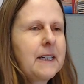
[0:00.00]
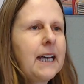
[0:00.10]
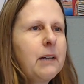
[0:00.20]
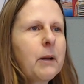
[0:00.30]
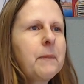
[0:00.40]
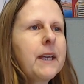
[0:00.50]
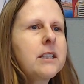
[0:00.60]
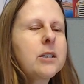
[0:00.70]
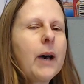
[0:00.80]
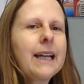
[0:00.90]
Anyway,
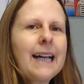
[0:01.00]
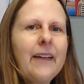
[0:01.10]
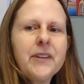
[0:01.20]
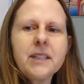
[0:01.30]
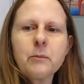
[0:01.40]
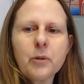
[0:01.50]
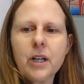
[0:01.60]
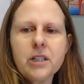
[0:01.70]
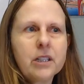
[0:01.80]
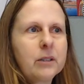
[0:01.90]
so I got this
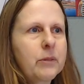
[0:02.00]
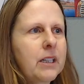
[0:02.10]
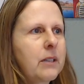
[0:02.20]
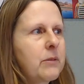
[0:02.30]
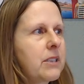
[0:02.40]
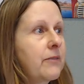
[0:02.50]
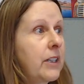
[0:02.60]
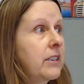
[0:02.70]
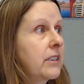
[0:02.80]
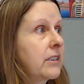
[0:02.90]
impression when I was
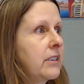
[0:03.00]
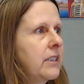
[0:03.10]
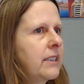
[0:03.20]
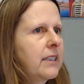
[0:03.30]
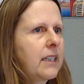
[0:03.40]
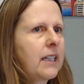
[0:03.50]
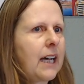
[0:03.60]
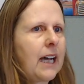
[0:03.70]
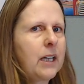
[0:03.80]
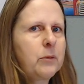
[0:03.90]
very little that
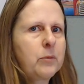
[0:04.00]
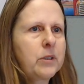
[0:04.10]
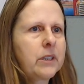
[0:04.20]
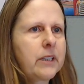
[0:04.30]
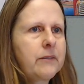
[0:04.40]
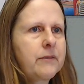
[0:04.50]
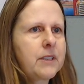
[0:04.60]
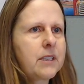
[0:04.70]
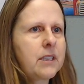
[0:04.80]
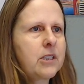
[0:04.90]
I would live
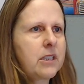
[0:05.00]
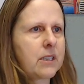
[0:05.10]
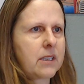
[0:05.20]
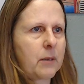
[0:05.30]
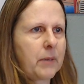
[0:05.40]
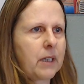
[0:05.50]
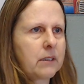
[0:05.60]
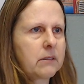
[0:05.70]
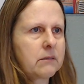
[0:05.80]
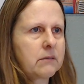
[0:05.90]
to see Jesus come
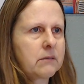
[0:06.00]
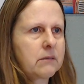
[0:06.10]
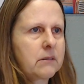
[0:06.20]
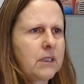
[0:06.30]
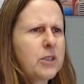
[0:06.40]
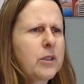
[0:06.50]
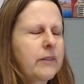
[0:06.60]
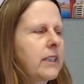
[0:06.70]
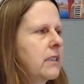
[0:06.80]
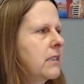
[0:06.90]
back. Sort of
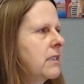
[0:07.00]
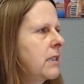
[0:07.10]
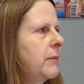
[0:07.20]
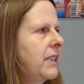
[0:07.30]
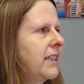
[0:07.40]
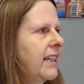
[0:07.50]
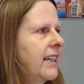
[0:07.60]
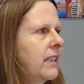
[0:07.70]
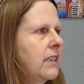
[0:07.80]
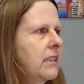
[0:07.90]
like Simeon and
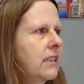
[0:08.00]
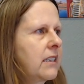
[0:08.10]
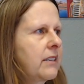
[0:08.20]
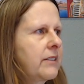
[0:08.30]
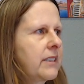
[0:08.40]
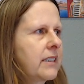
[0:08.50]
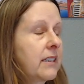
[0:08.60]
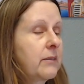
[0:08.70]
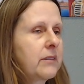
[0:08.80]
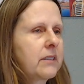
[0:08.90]
Anna, you know, like
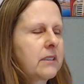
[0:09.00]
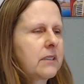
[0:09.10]
I will.